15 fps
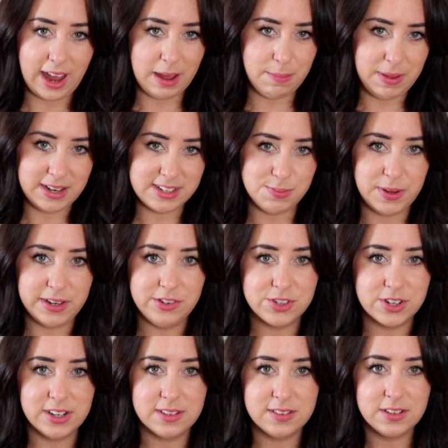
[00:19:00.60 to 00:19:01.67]
type into
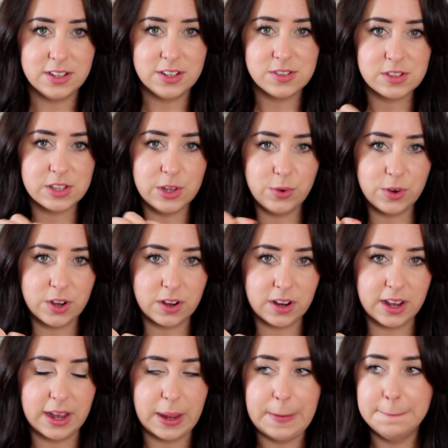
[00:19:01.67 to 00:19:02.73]
Pinterest, slow
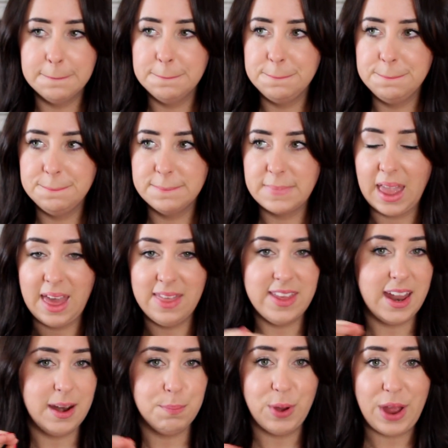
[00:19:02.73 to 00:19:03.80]
cooker, and
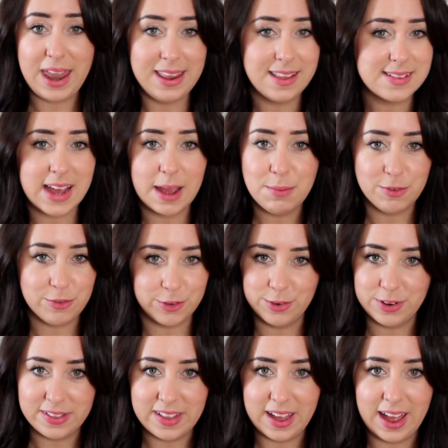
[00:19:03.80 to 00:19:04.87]
then put any type of
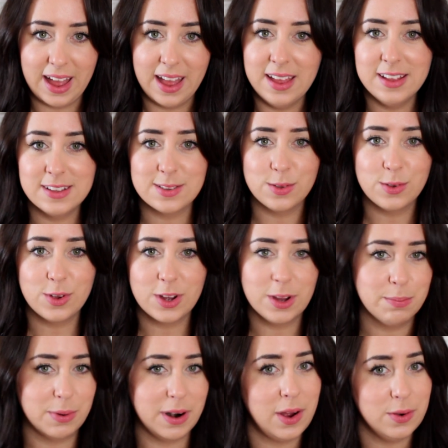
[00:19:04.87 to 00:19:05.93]
food in there, slow
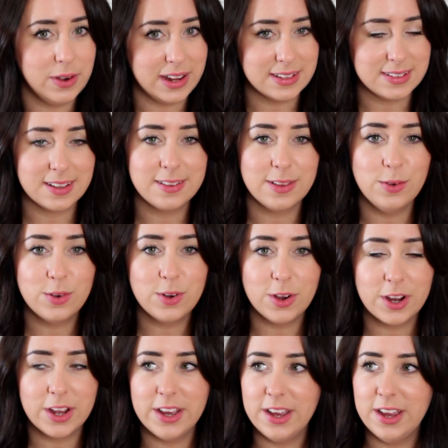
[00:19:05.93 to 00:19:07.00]
cooker brownies, slow
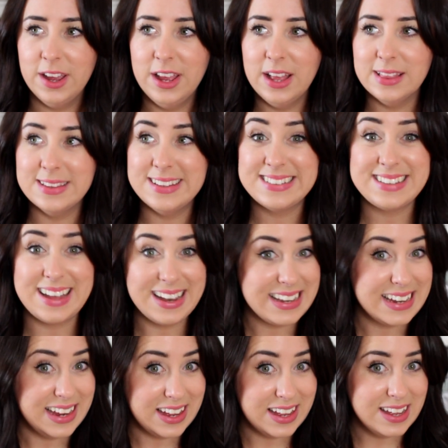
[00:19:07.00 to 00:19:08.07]
cooker
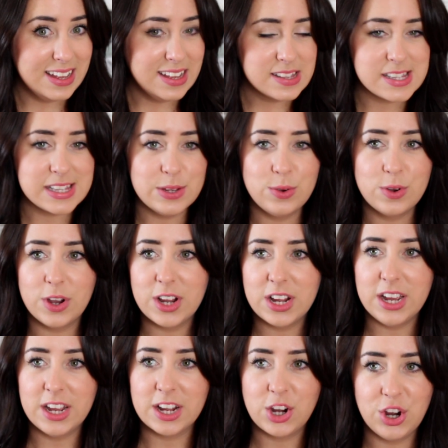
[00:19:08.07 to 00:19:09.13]
lasagna, slow
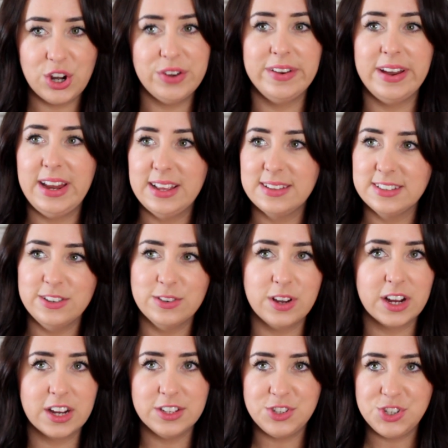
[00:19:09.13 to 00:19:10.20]
cooker curry, slow
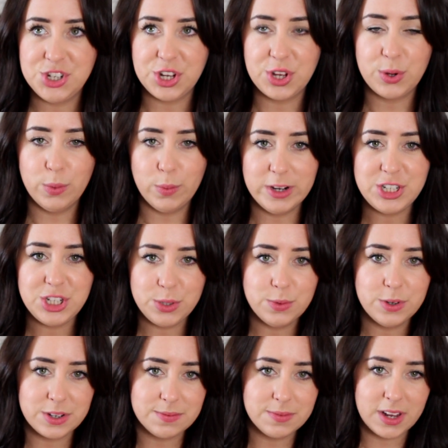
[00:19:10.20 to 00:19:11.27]
cooker stew, which you
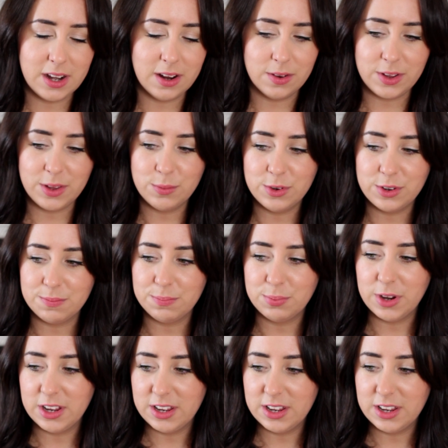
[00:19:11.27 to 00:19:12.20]
would